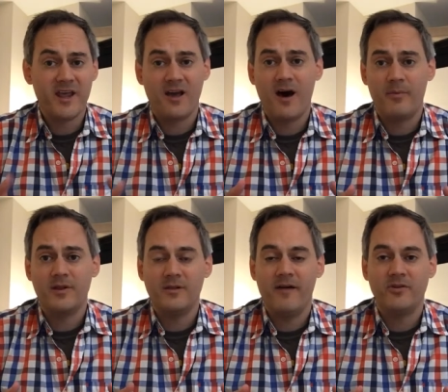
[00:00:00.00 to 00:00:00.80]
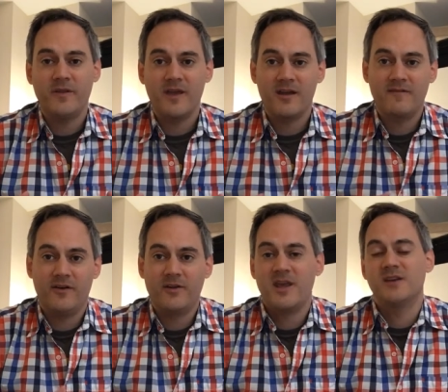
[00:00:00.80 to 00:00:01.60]
a competent level in the
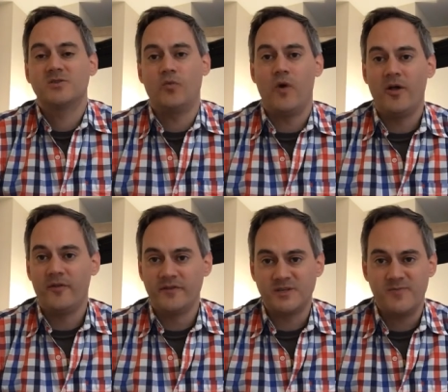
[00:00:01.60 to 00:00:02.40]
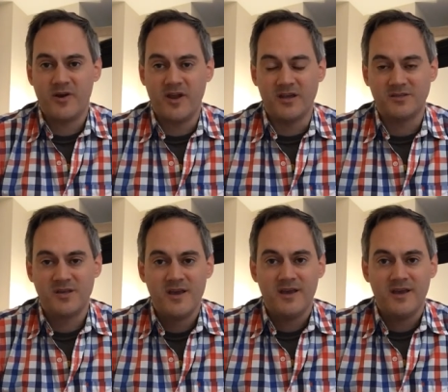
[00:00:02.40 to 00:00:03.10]
NFL, and he has a wealth of experience.